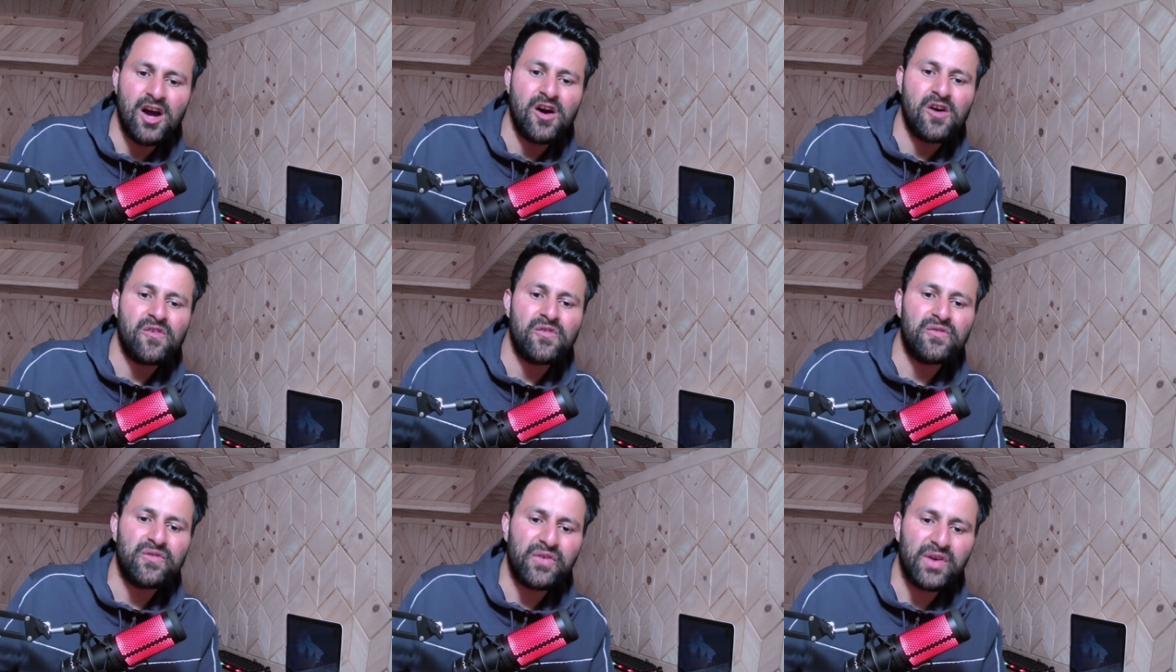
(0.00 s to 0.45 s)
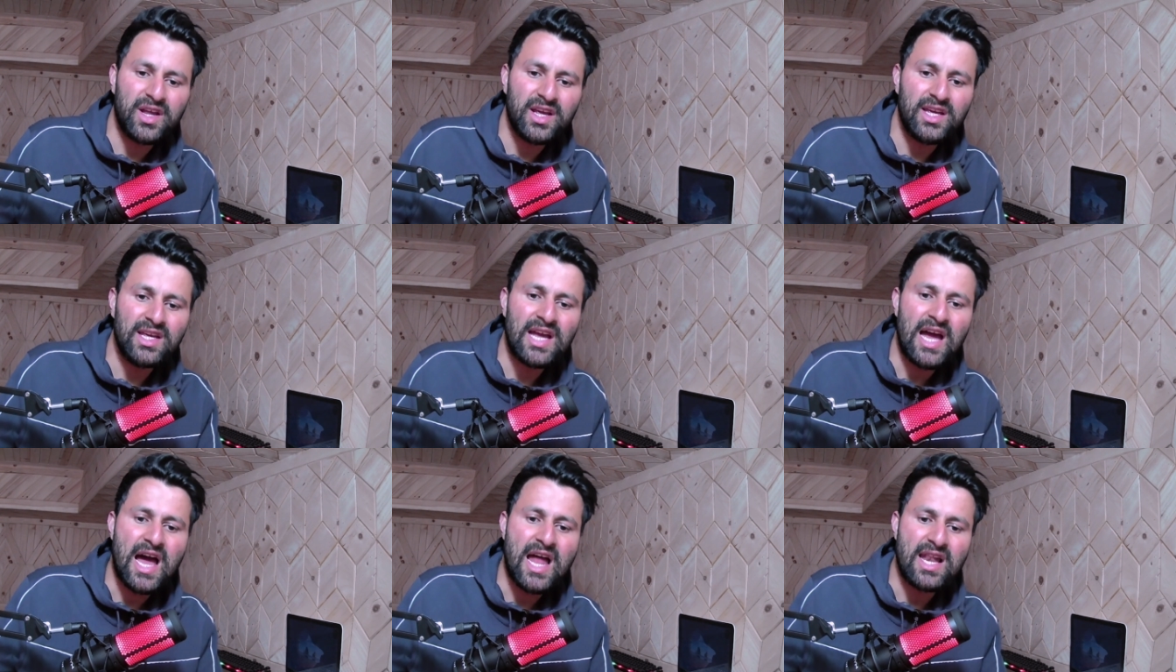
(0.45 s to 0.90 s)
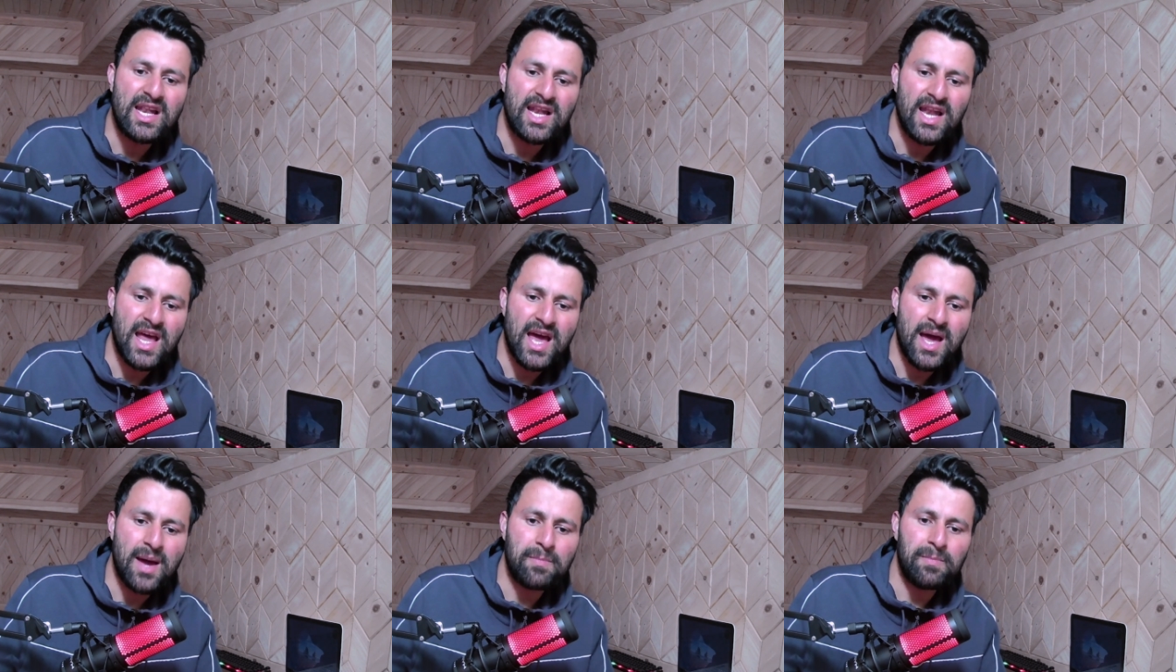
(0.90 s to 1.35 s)
free
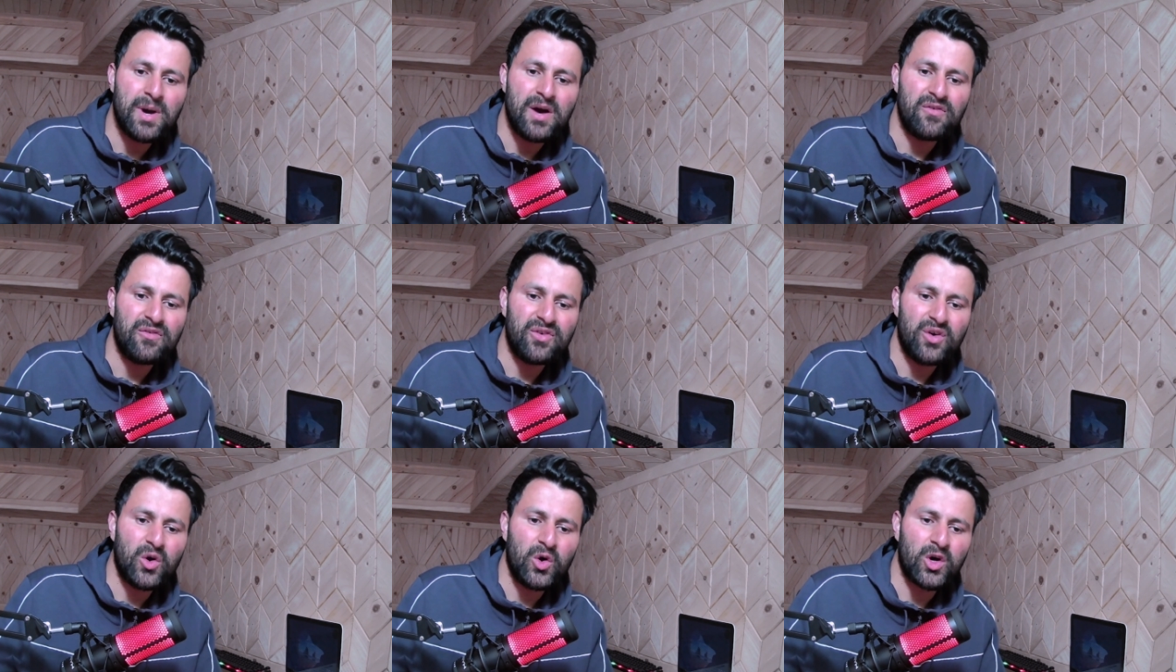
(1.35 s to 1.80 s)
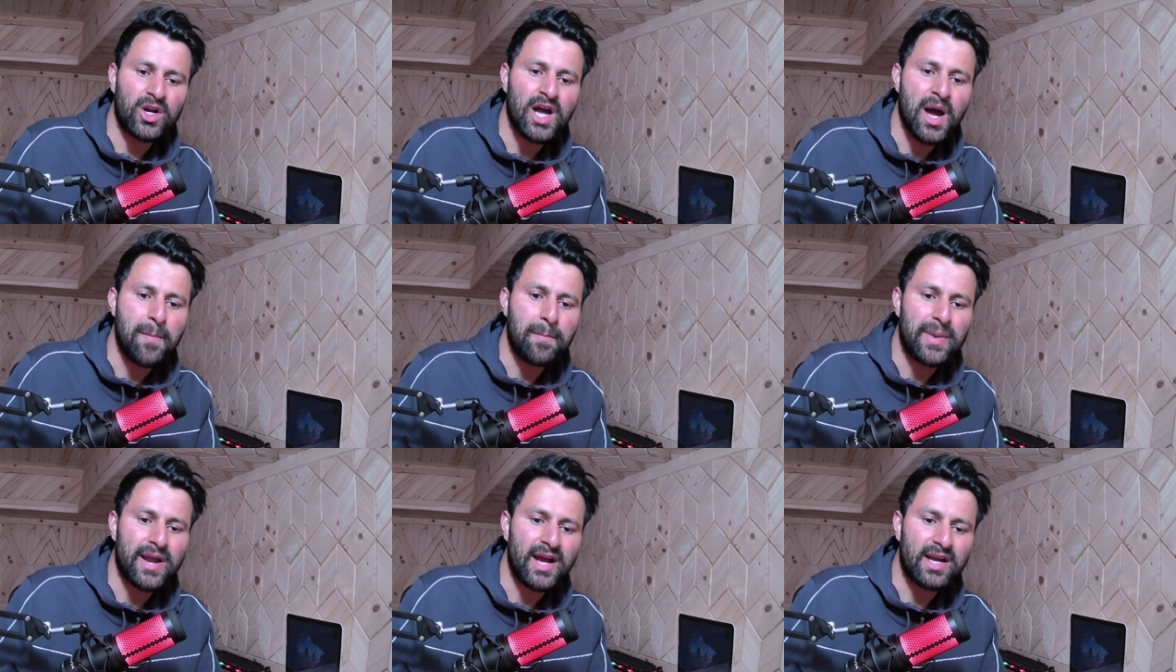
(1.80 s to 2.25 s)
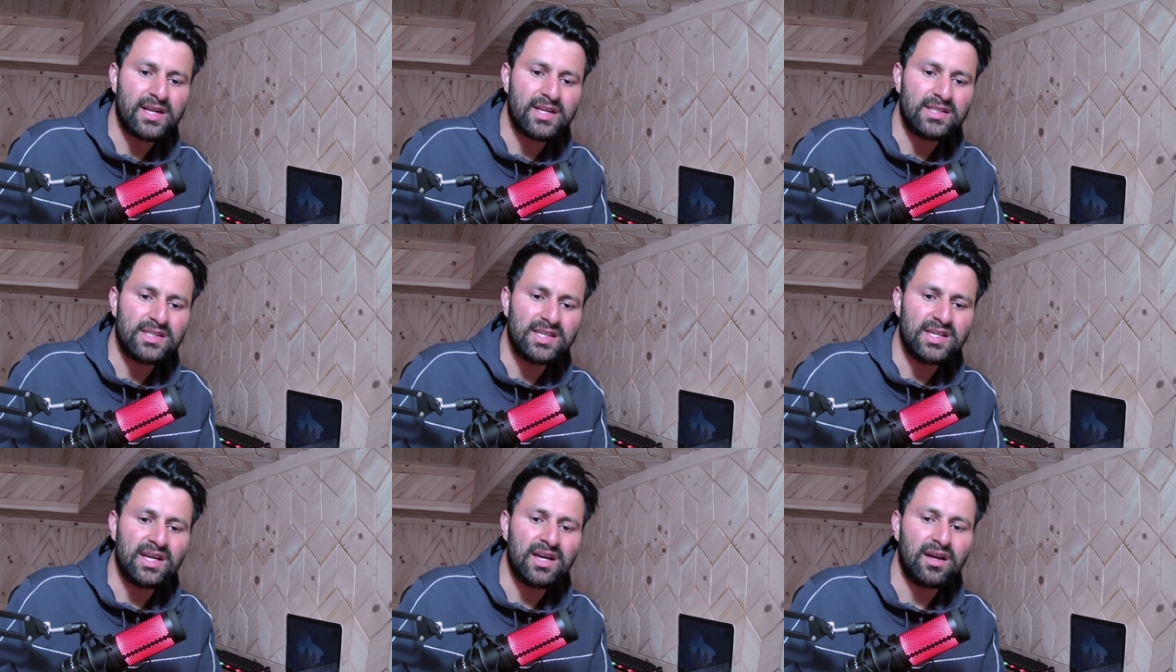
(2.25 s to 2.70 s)
lab for
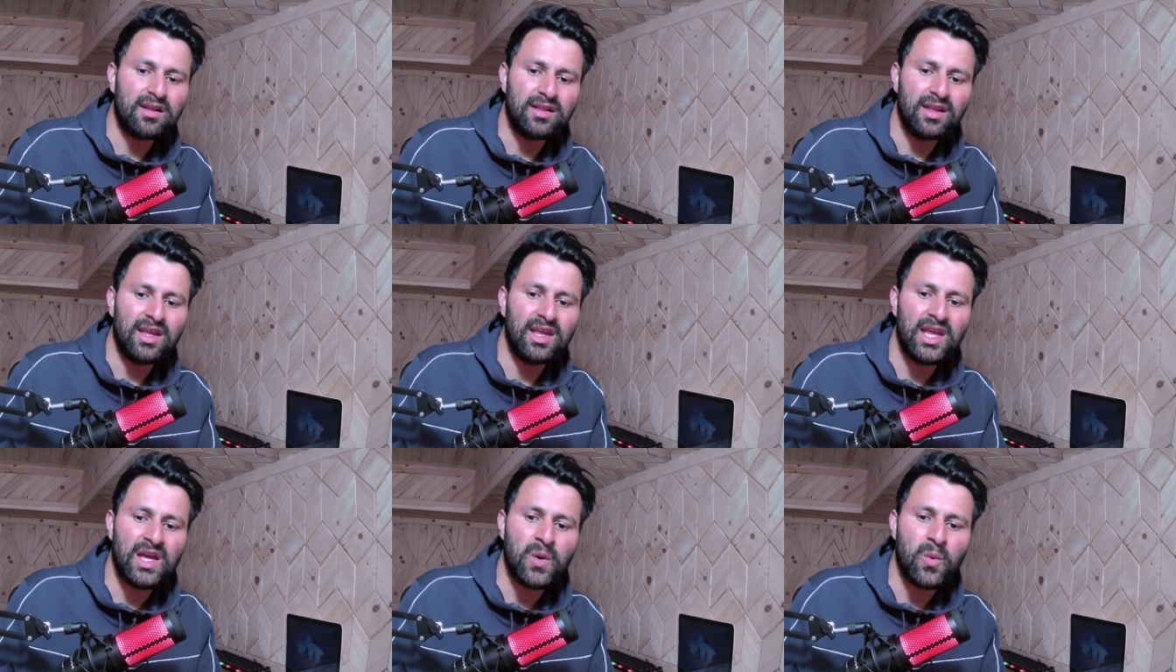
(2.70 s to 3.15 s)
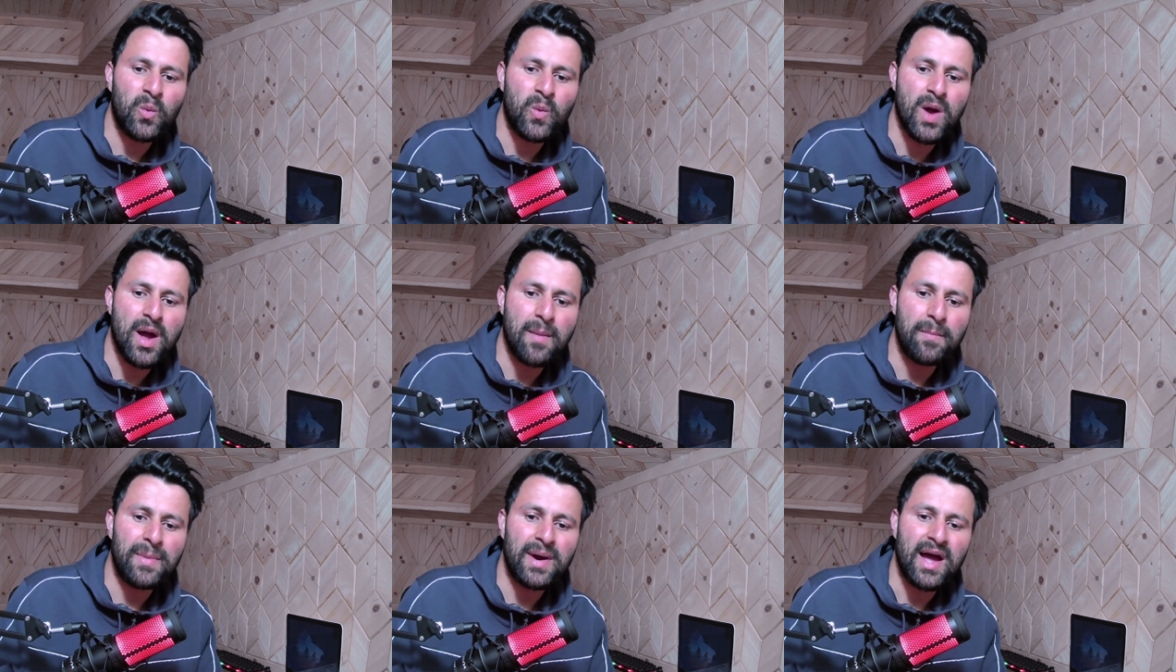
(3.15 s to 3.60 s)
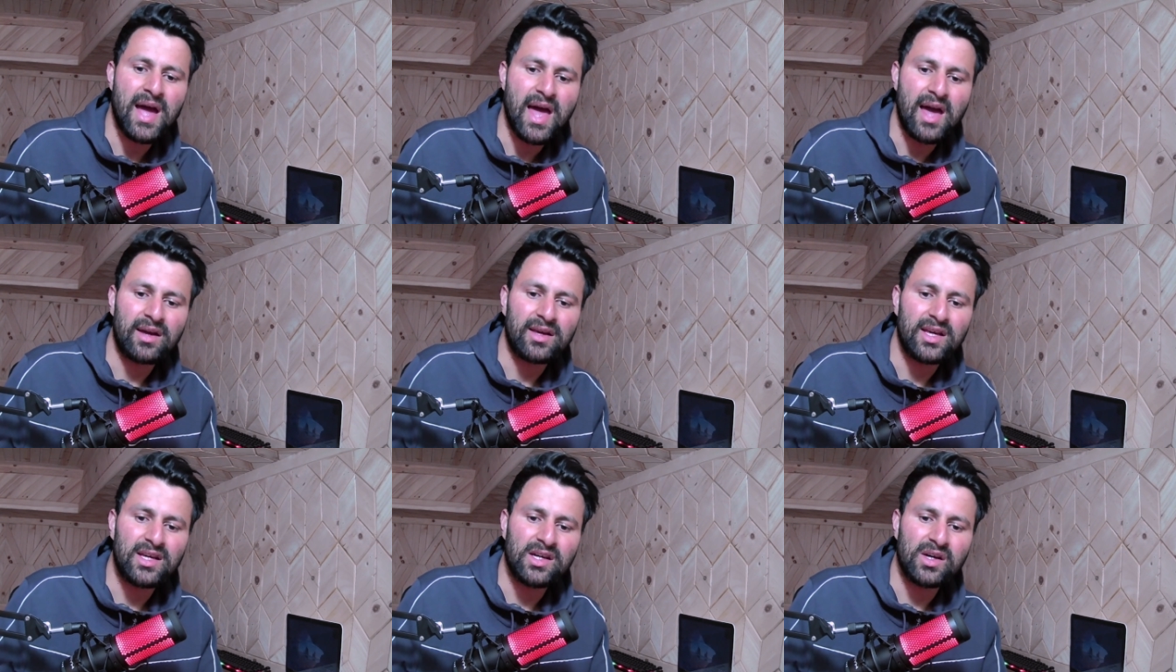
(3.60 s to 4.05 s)
practicing the web
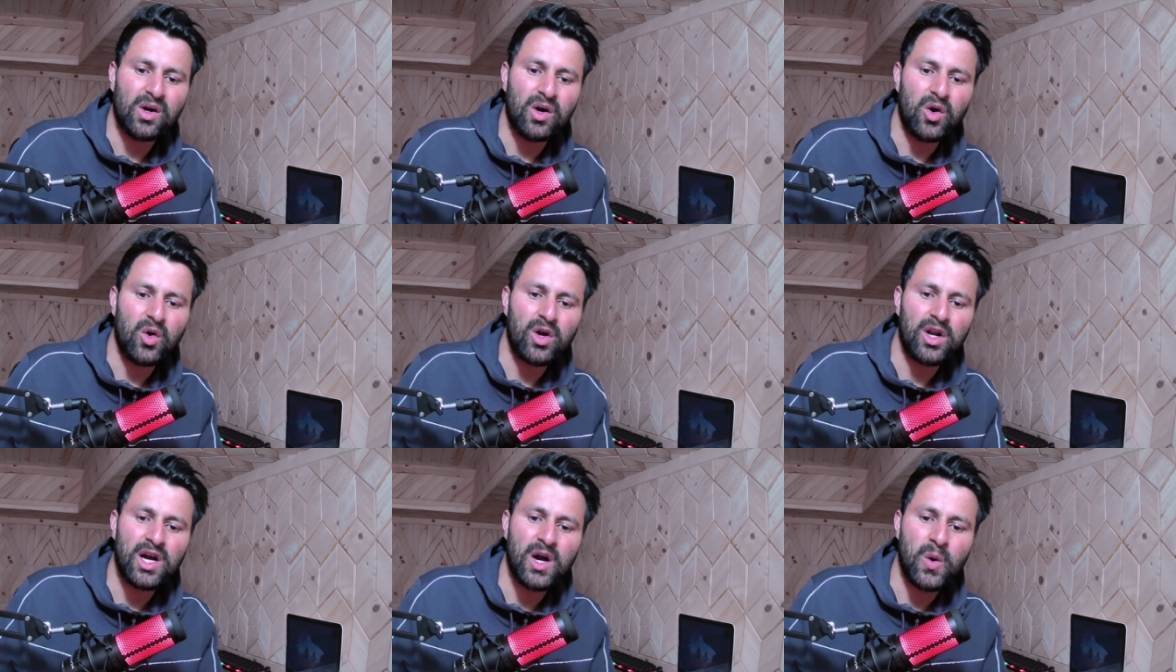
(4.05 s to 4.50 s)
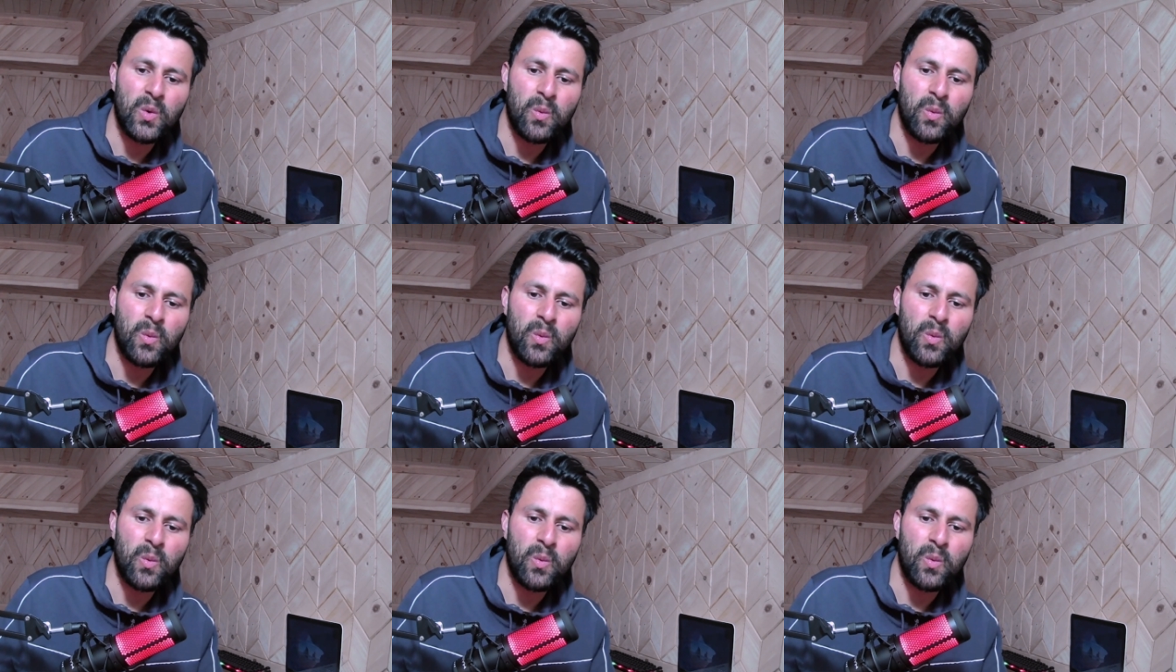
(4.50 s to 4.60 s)
hacking or